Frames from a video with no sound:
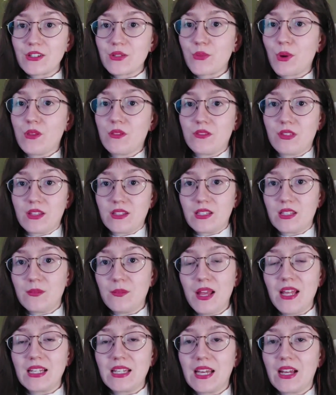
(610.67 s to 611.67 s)
whether that's the
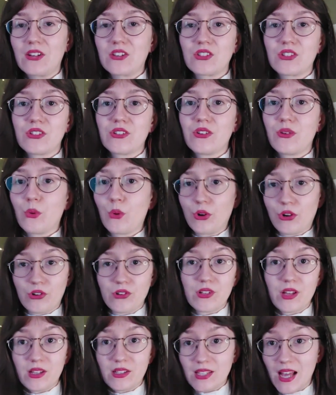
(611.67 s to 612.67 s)
main character or
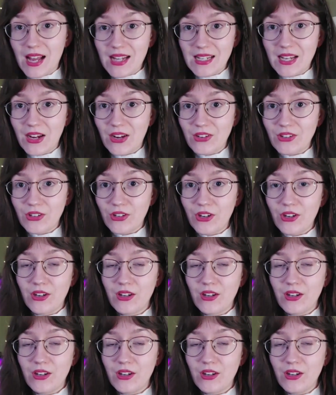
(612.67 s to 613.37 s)
a side character,